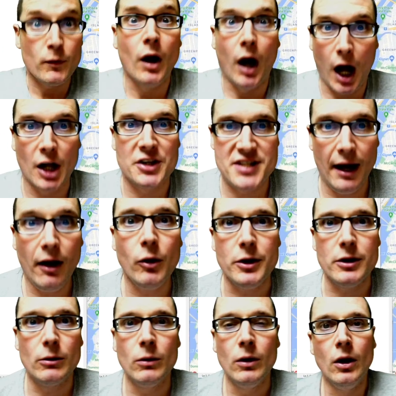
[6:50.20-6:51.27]
I'll tell
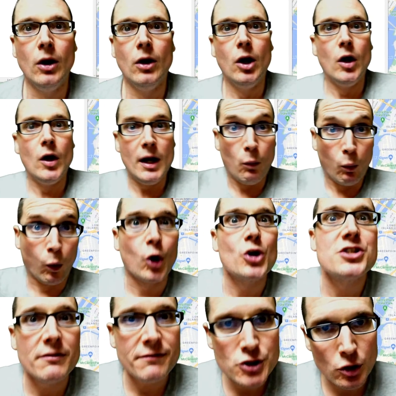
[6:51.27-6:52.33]
you words
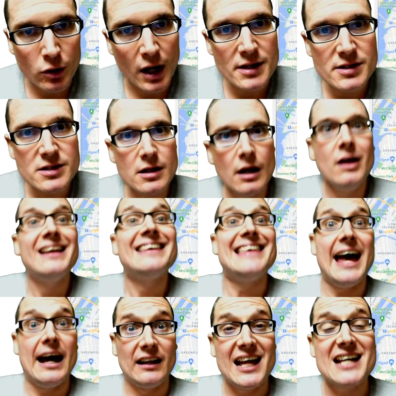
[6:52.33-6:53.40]
of trust, the
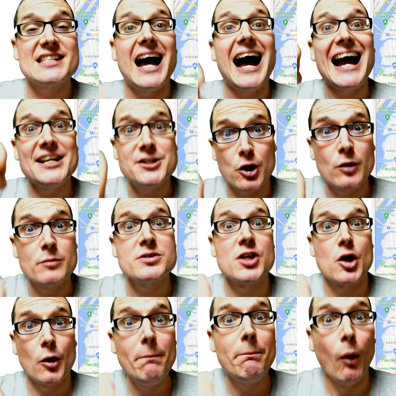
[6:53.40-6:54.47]
LSI terms that
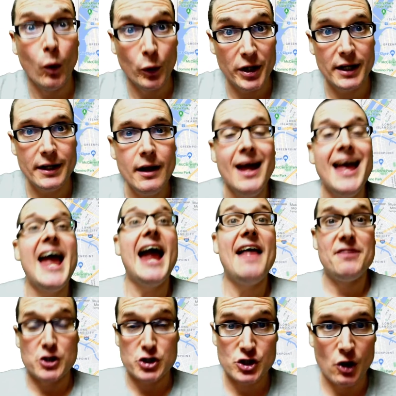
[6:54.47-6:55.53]
are bolded, and
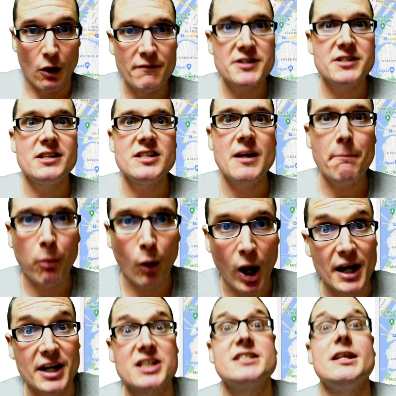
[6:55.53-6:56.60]
the services and
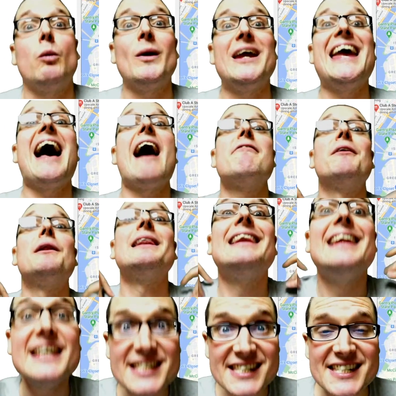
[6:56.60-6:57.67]
products that we have
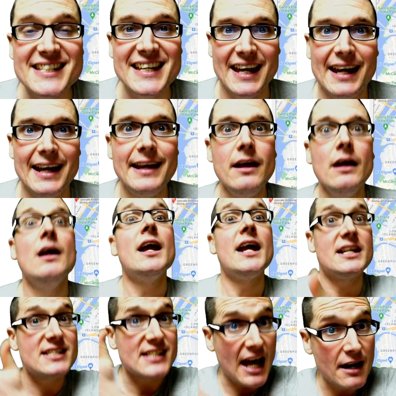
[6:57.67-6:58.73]
listed
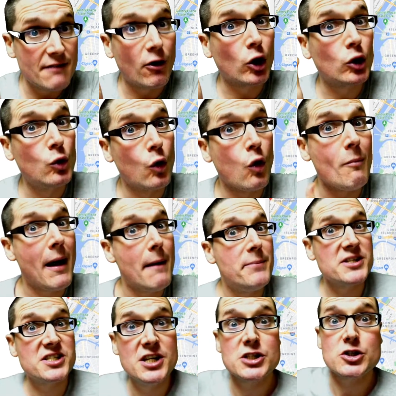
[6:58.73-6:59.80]
inside of our Google My
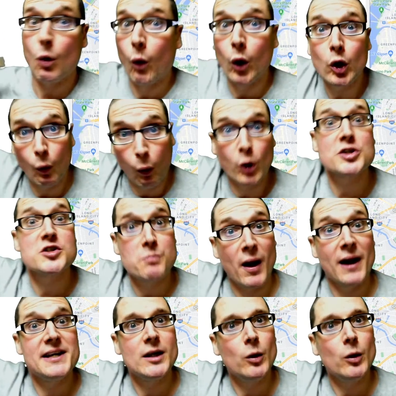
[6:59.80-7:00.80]
Business or corresponding